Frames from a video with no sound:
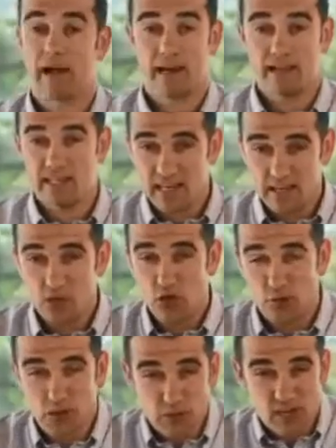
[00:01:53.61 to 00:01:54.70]
Now, in
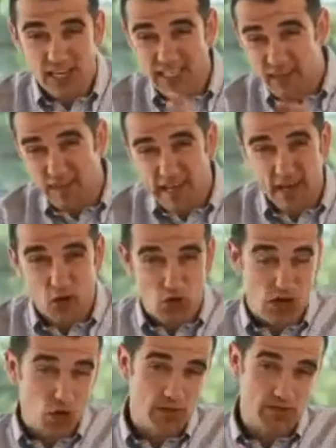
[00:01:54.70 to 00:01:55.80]
general, we can classify the
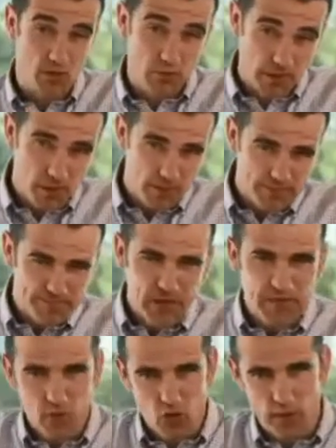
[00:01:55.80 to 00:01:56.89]
aromas of wine
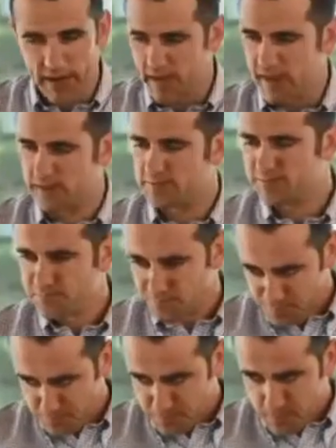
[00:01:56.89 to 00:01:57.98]
in two ways.
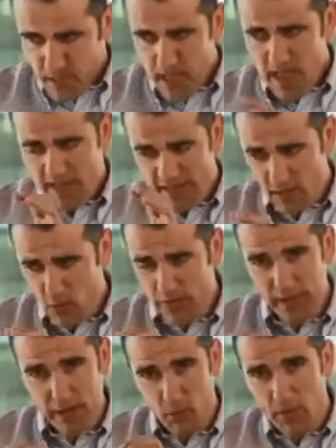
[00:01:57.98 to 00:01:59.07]
According
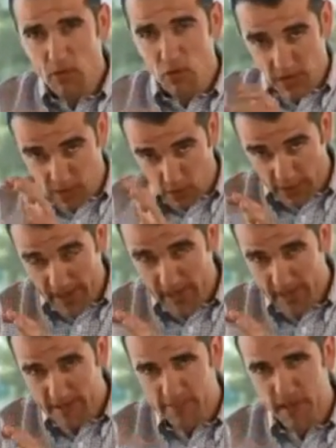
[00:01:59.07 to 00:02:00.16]
to when they originate
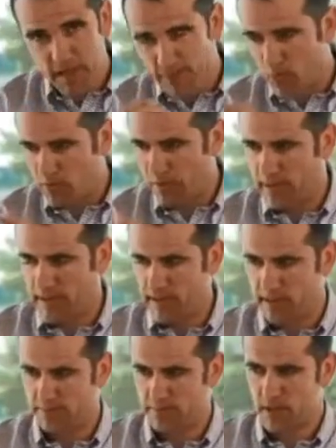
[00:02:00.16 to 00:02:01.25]
and by
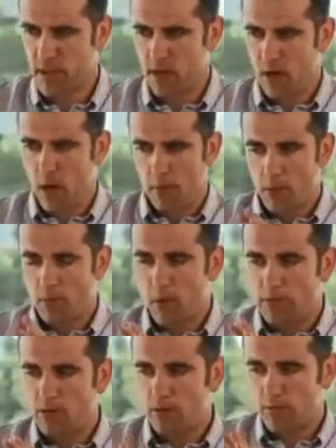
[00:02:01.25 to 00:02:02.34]
families. By
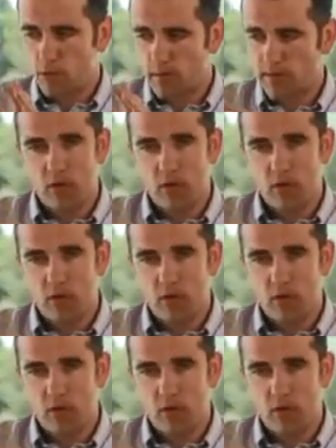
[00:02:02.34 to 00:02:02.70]
when the aromas